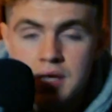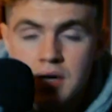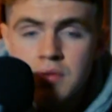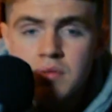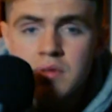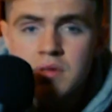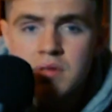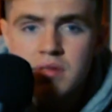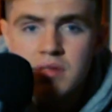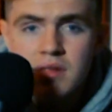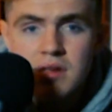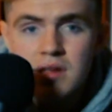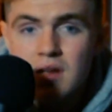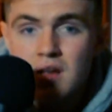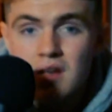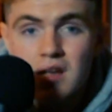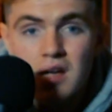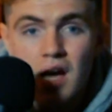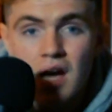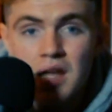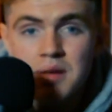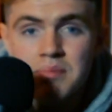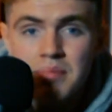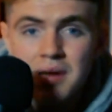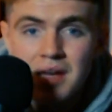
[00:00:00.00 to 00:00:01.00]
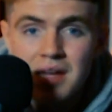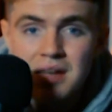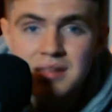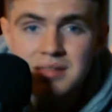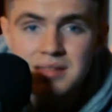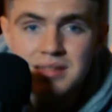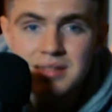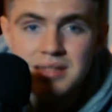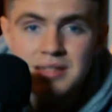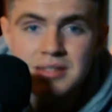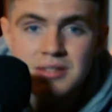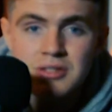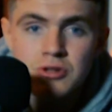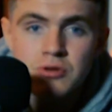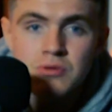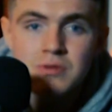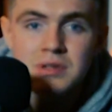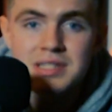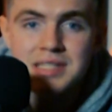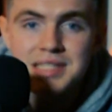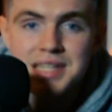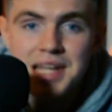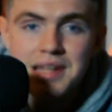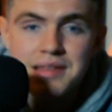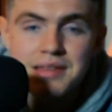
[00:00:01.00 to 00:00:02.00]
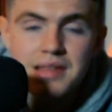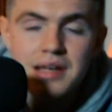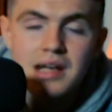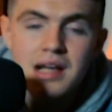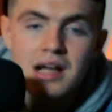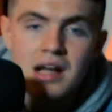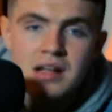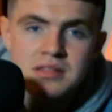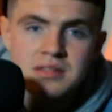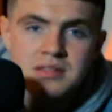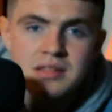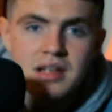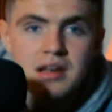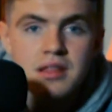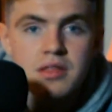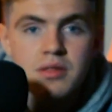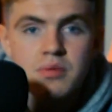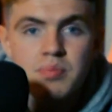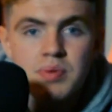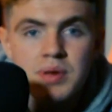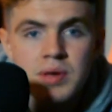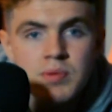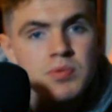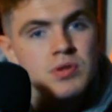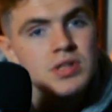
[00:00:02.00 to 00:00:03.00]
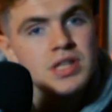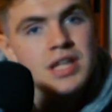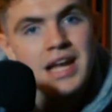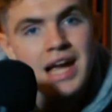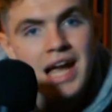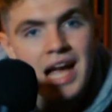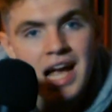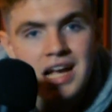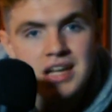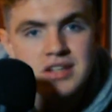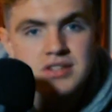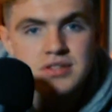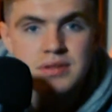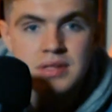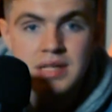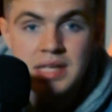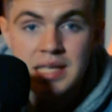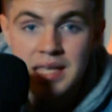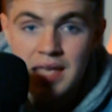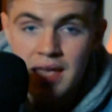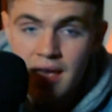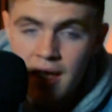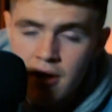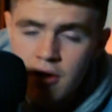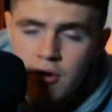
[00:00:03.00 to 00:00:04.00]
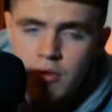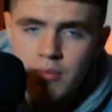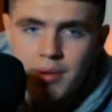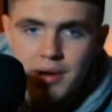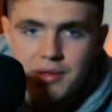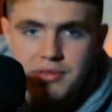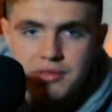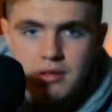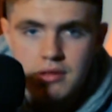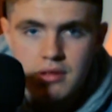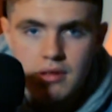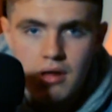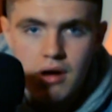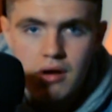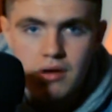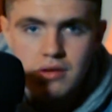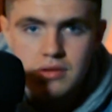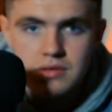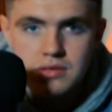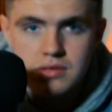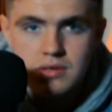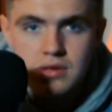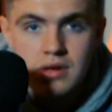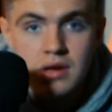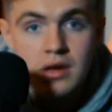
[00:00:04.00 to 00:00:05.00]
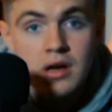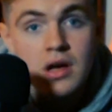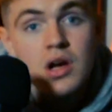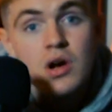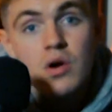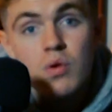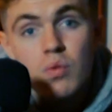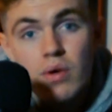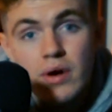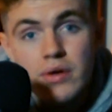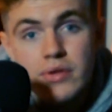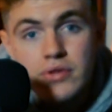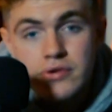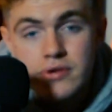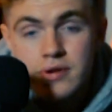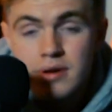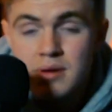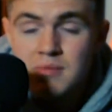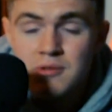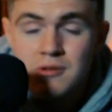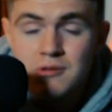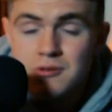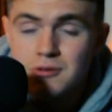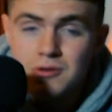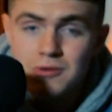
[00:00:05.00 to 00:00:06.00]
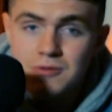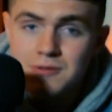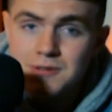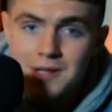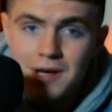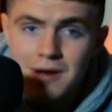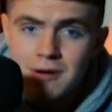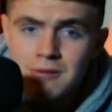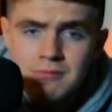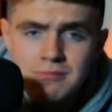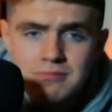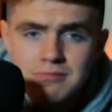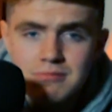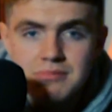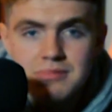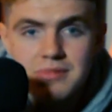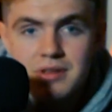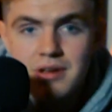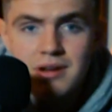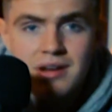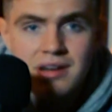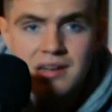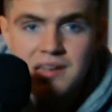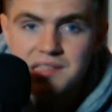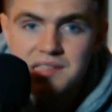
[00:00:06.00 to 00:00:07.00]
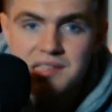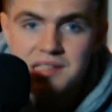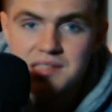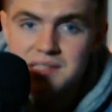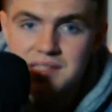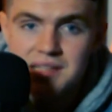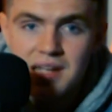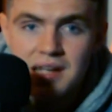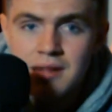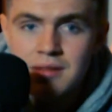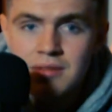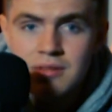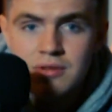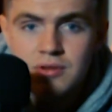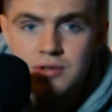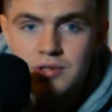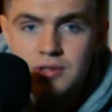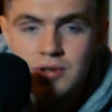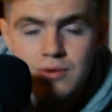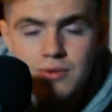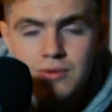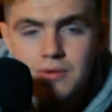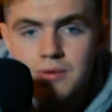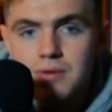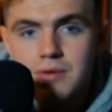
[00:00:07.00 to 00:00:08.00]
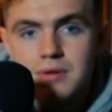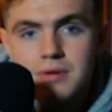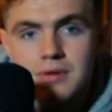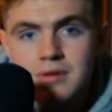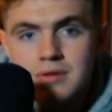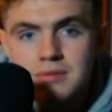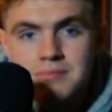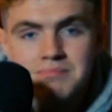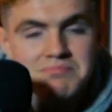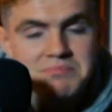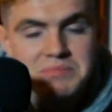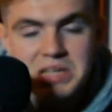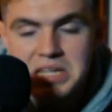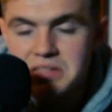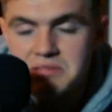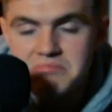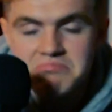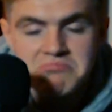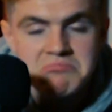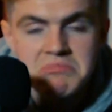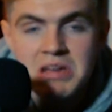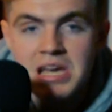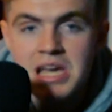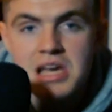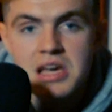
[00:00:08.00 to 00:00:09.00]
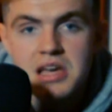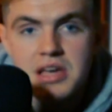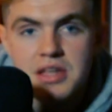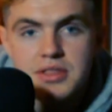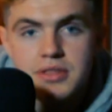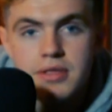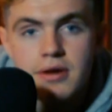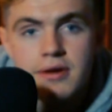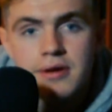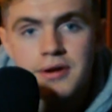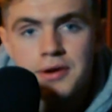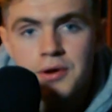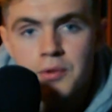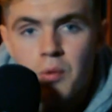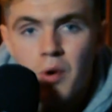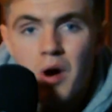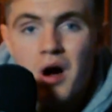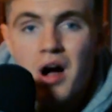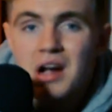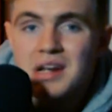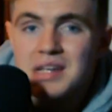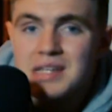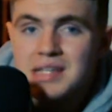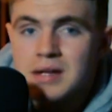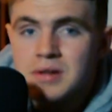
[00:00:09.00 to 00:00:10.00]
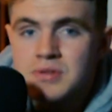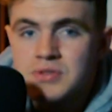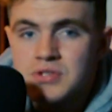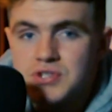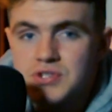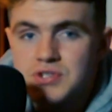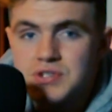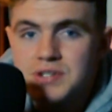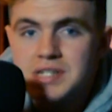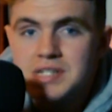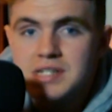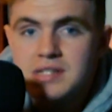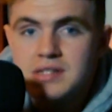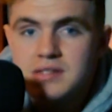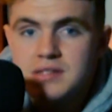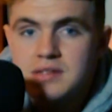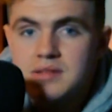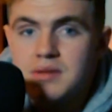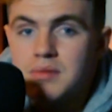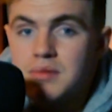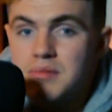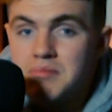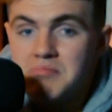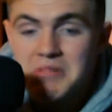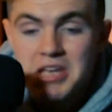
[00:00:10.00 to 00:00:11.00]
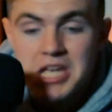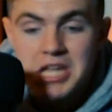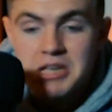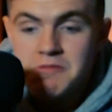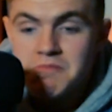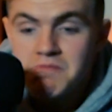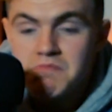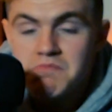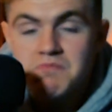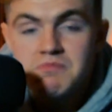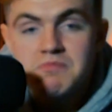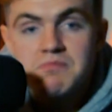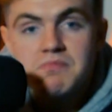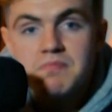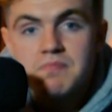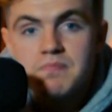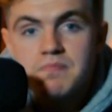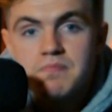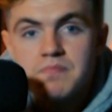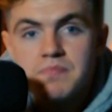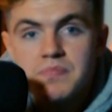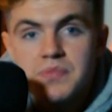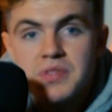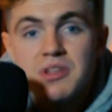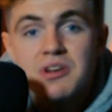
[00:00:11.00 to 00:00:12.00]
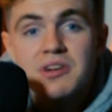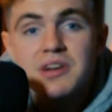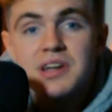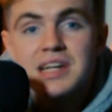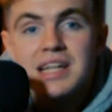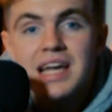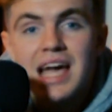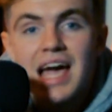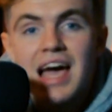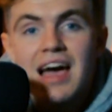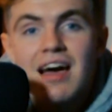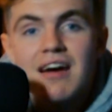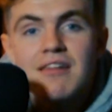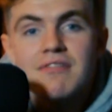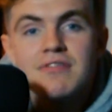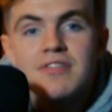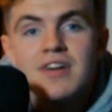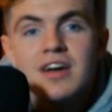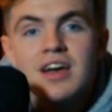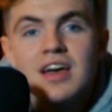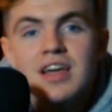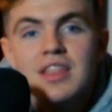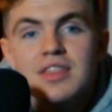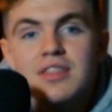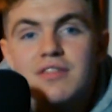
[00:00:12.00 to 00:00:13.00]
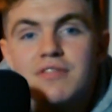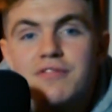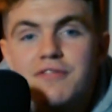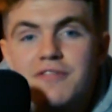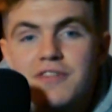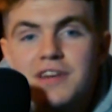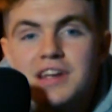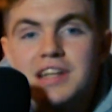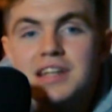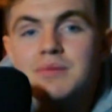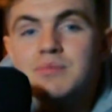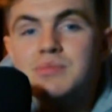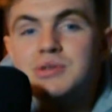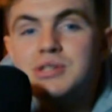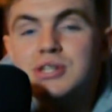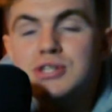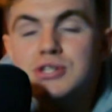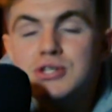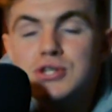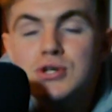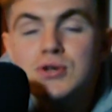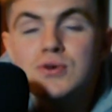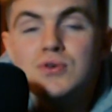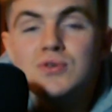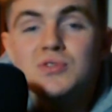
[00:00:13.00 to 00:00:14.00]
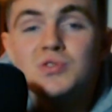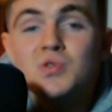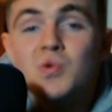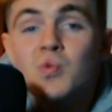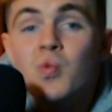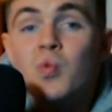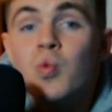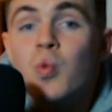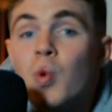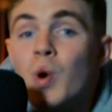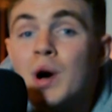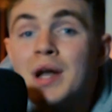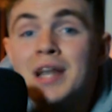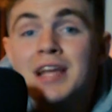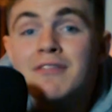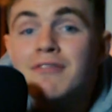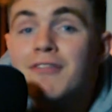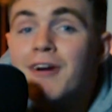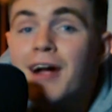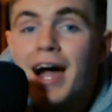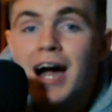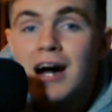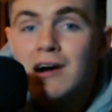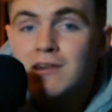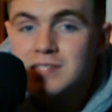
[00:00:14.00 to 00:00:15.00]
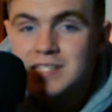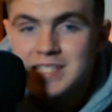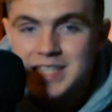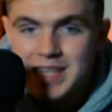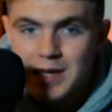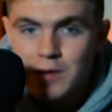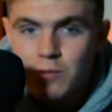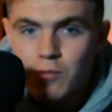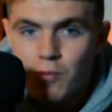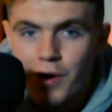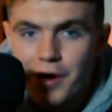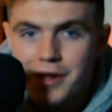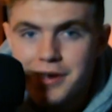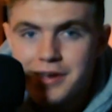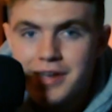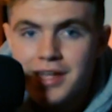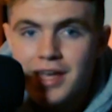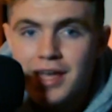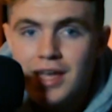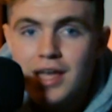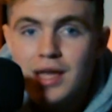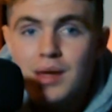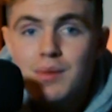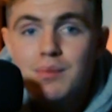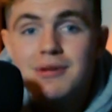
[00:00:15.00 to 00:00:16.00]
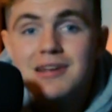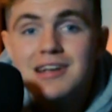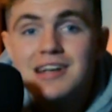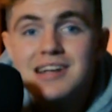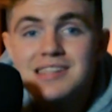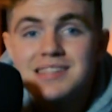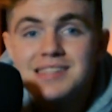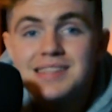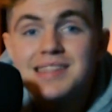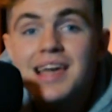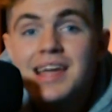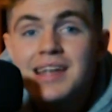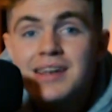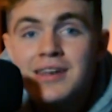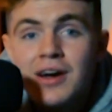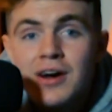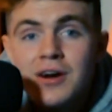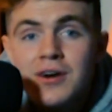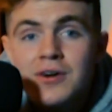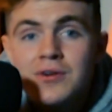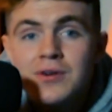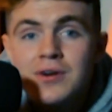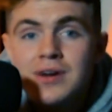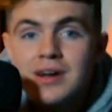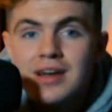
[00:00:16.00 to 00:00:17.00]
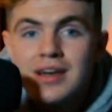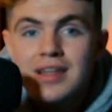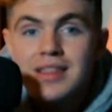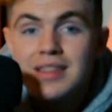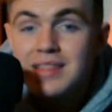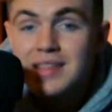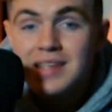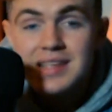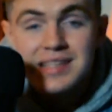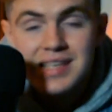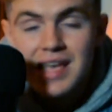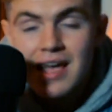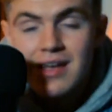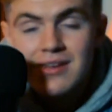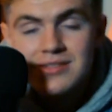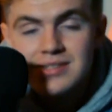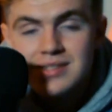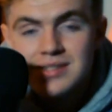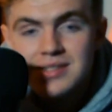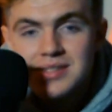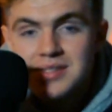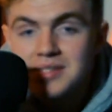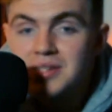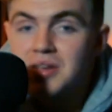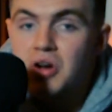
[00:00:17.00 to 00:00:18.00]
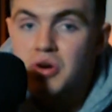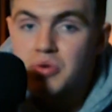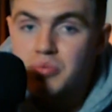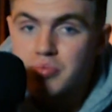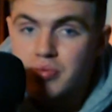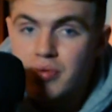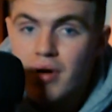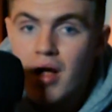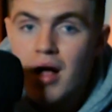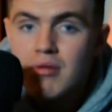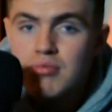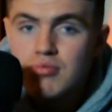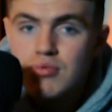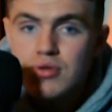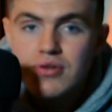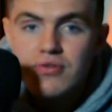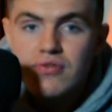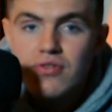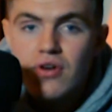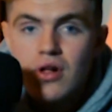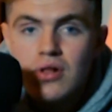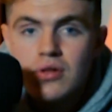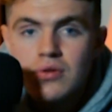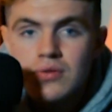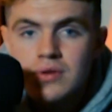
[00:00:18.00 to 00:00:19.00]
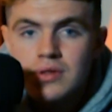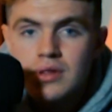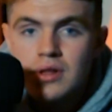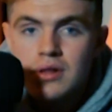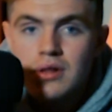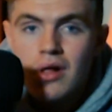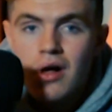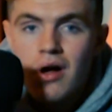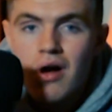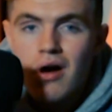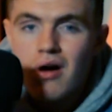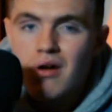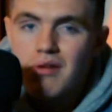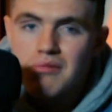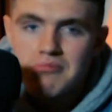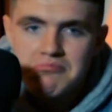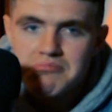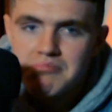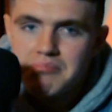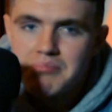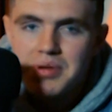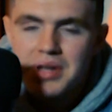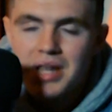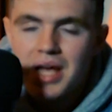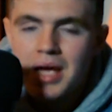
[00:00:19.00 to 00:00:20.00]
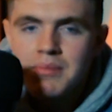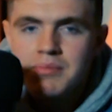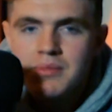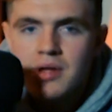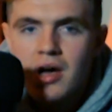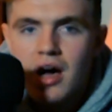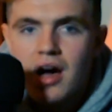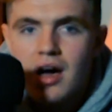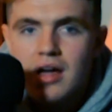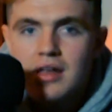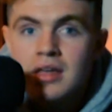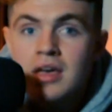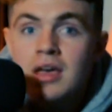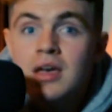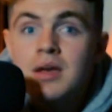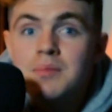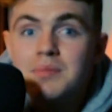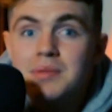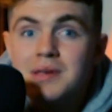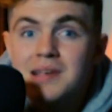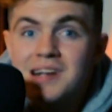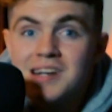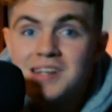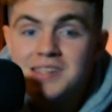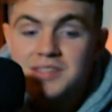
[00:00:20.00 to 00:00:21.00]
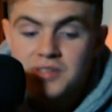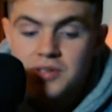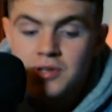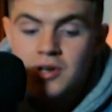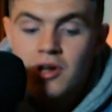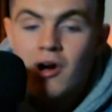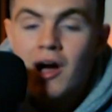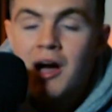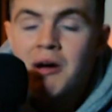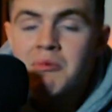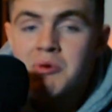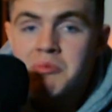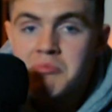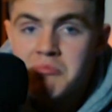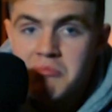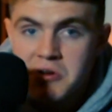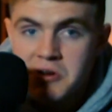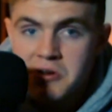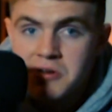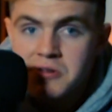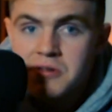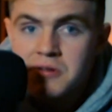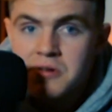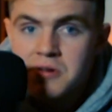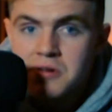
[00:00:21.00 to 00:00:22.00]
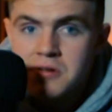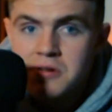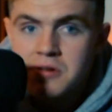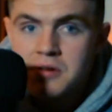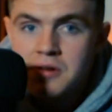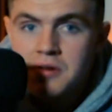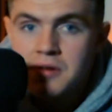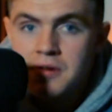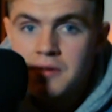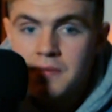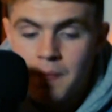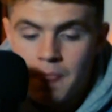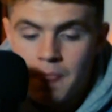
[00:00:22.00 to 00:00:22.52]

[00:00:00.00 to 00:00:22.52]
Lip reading: The only thing a gun ban is going to do is take the guns out of the people that actually care about the laws. While the criminals who don't, they're going to sustain their toll. And they're going to walk down streets, and they're going to have the freedom to choose whatever house they want, because they know these houses are probably following the law, but I'm not, because, I'm a murderer,